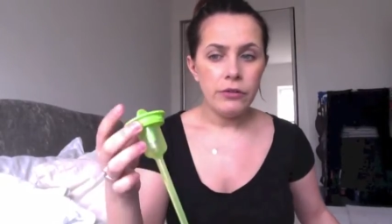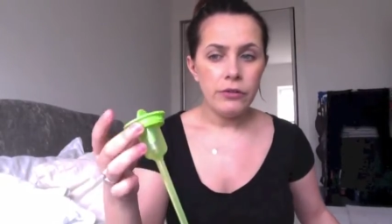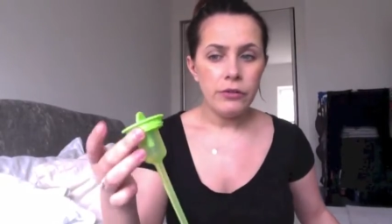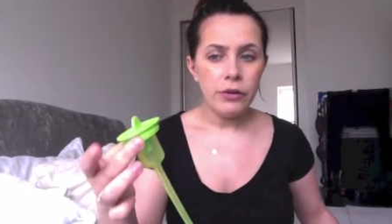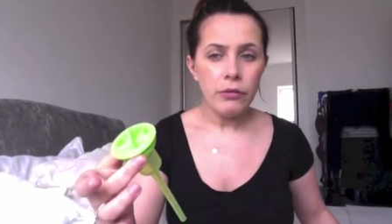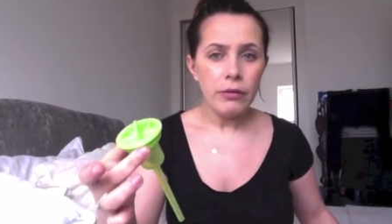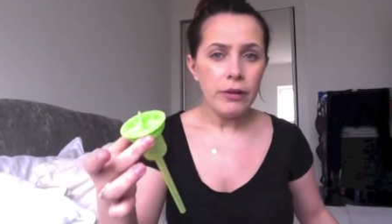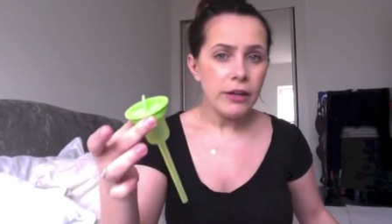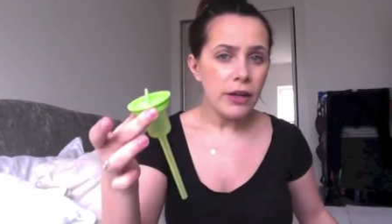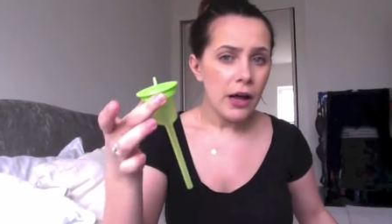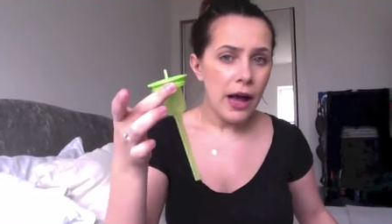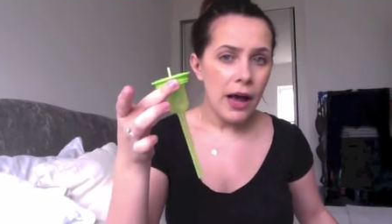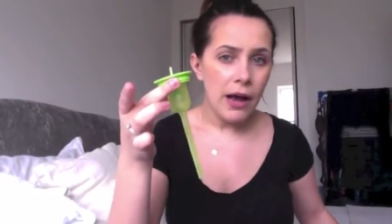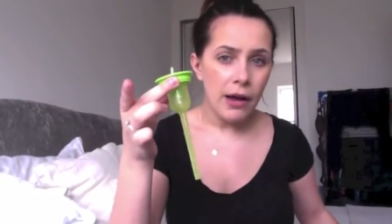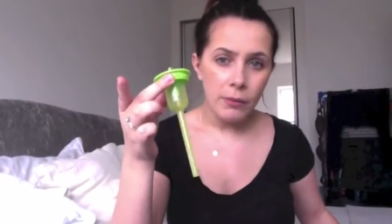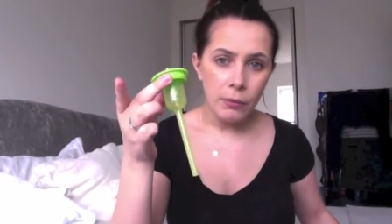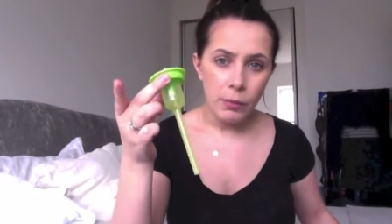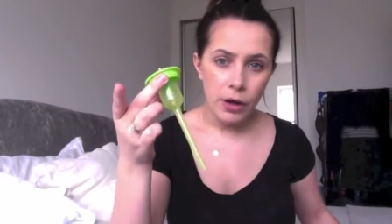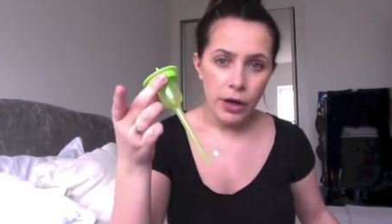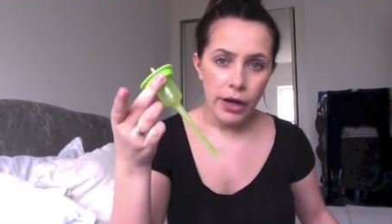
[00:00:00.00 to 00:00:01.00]
Don't really know
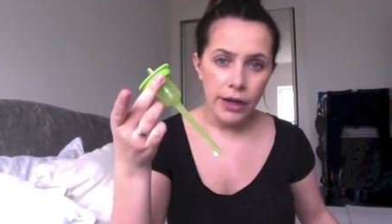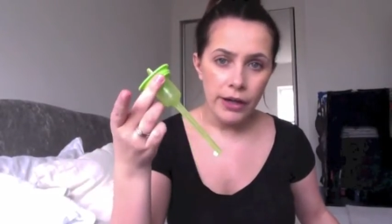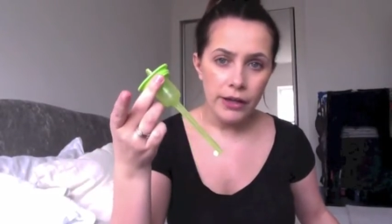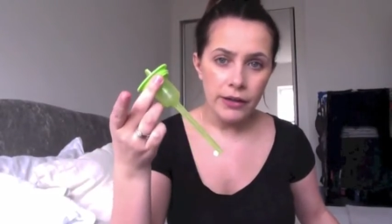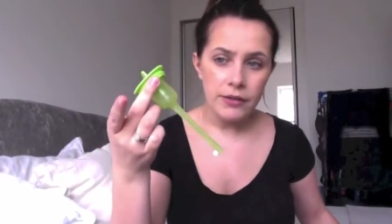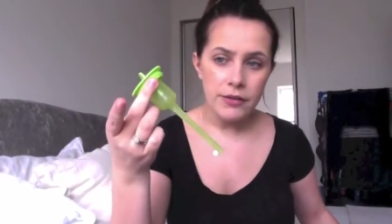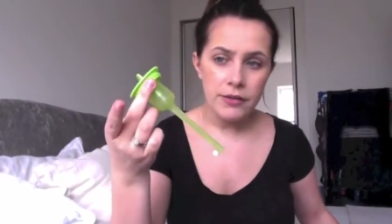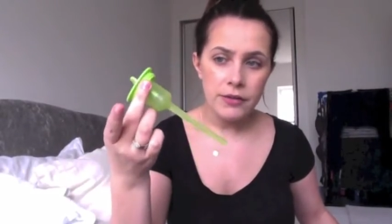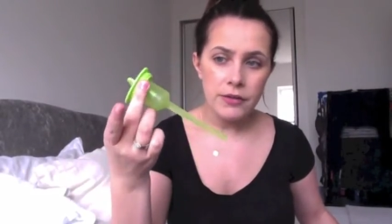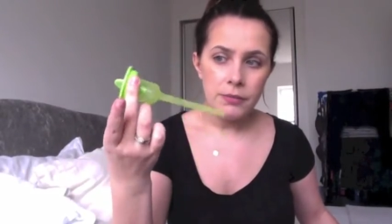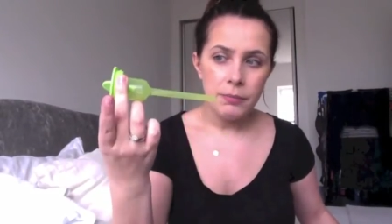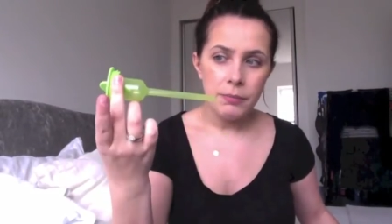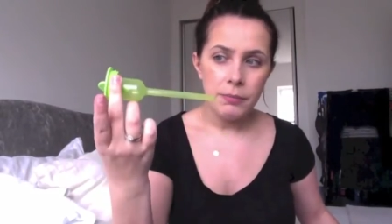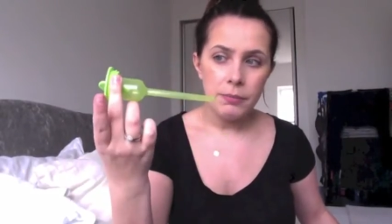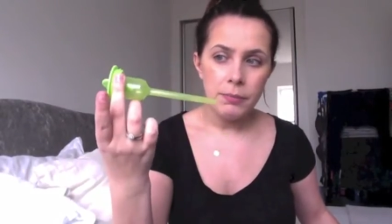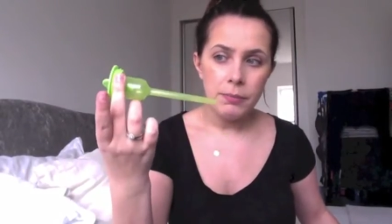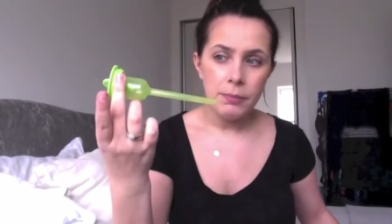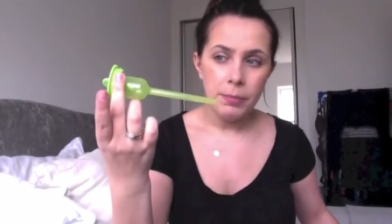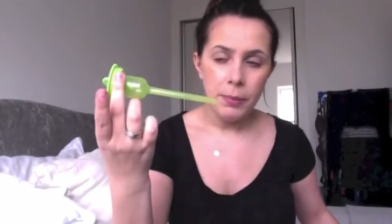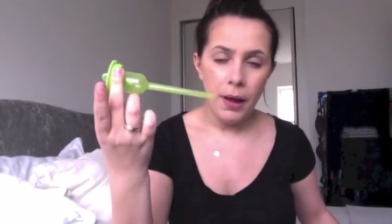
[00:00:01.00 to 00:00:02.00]
how it works,
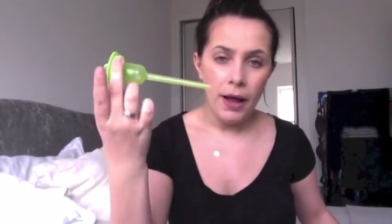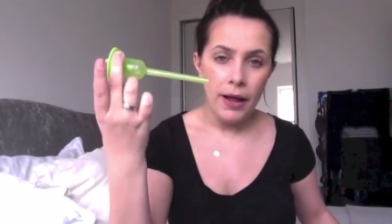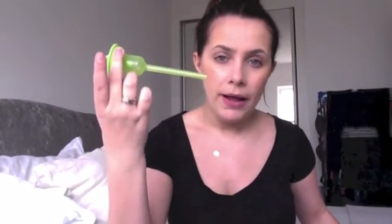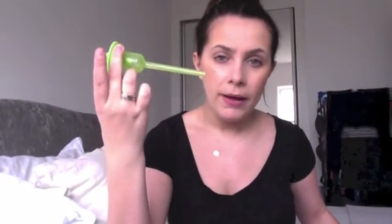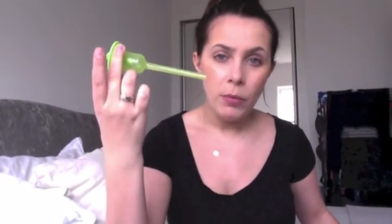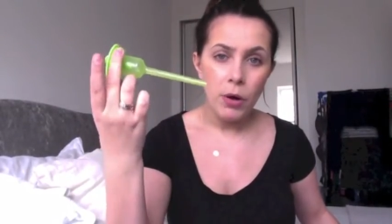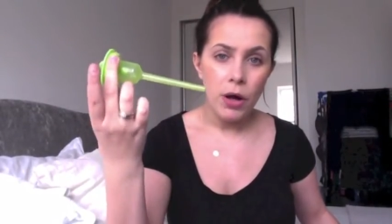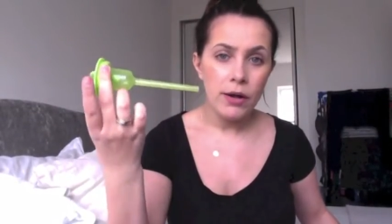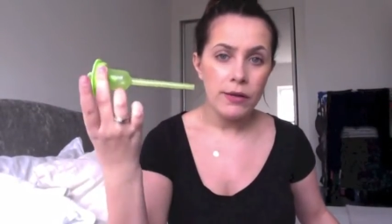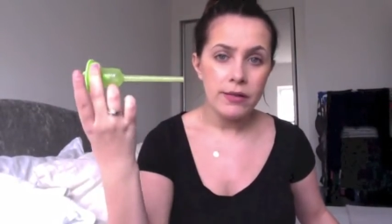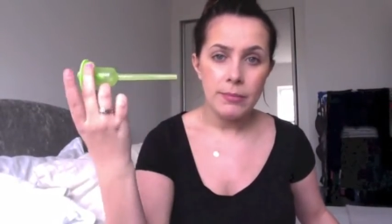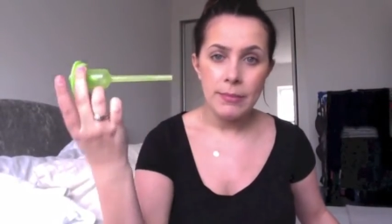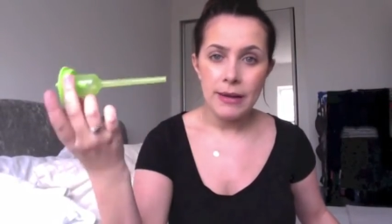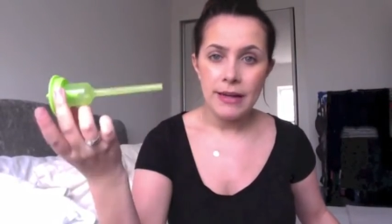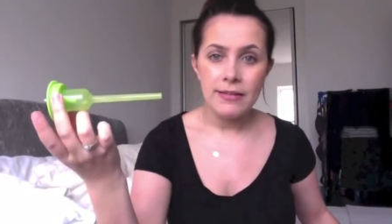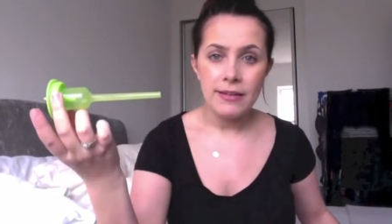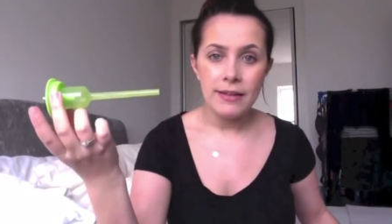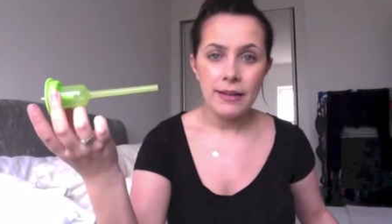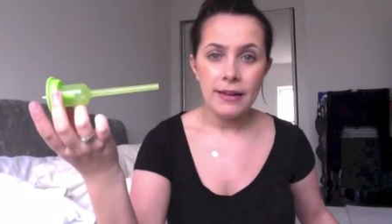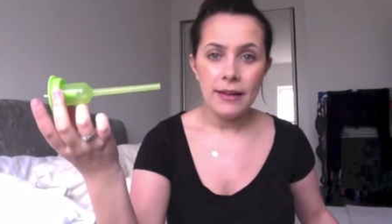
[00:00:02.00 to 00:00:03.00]
but it works
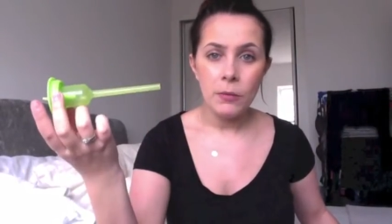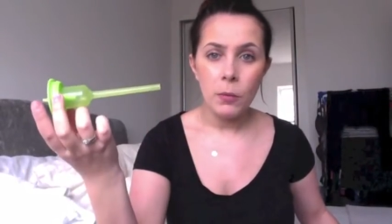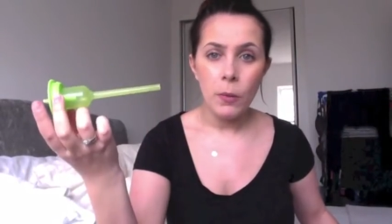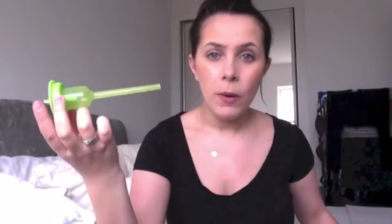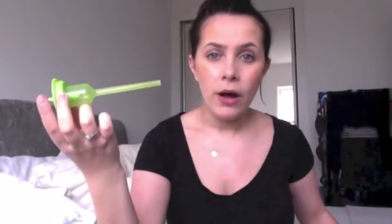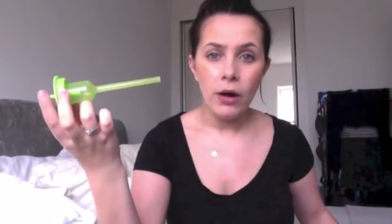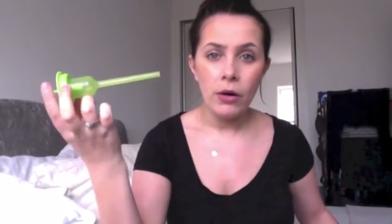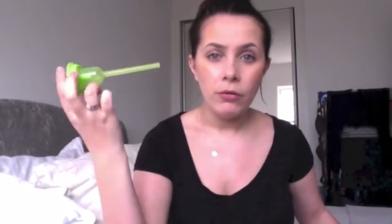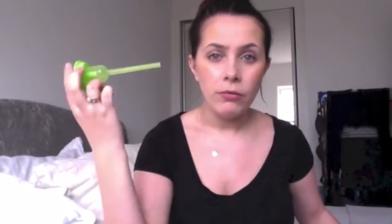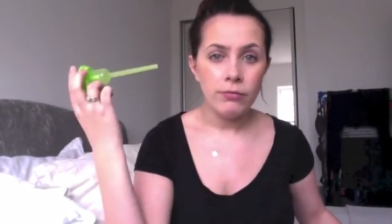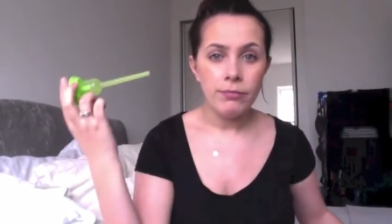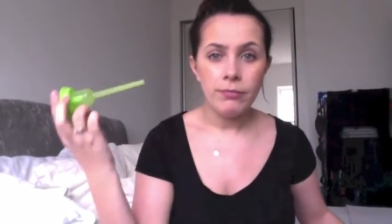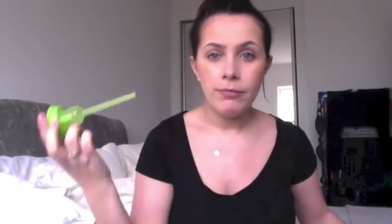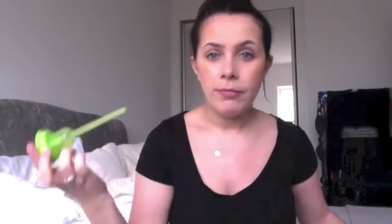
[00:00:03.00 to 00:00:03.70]
amazingly well.